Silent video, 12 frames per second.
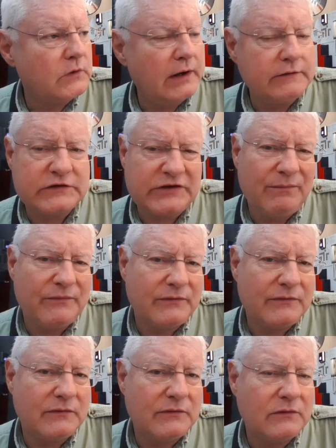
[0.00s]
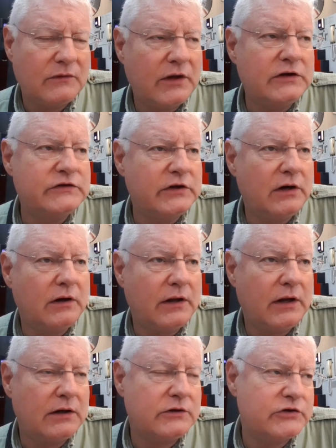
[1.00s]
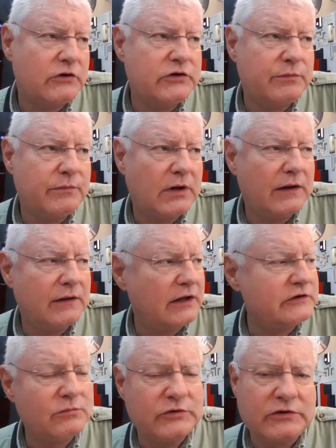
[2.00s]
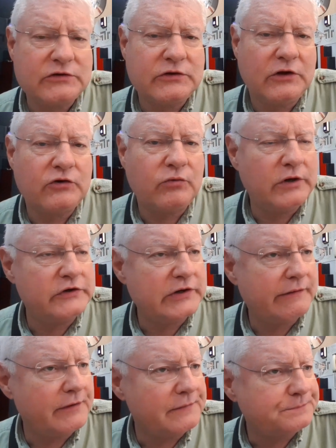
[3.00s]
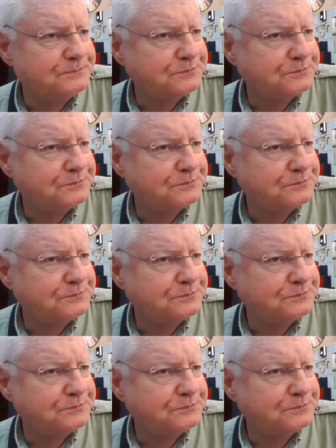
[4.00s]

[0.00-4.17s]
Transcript: They have the same things, you know, that I showed you. Last time I was here was on the 27th.